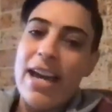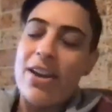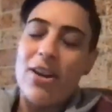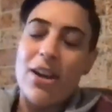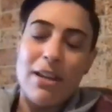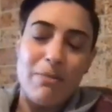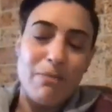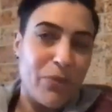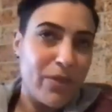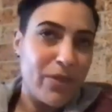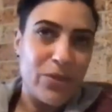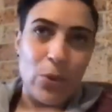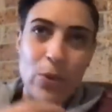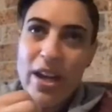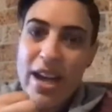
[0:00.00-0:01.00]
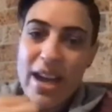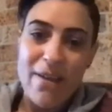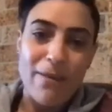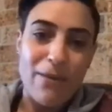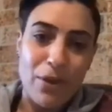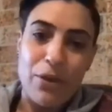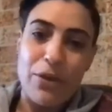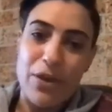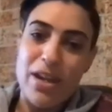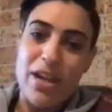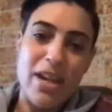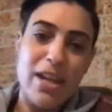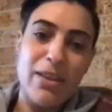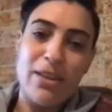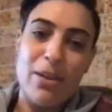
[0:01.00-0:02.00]
and I took everything
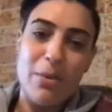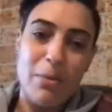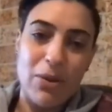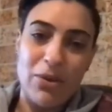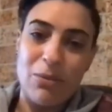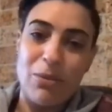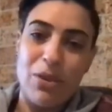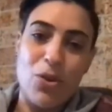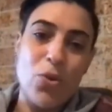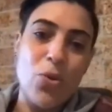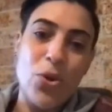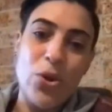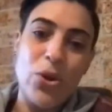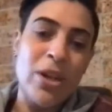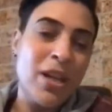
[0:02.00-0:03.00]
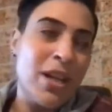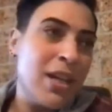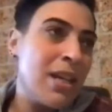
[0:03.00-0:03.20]
in that I possibly could.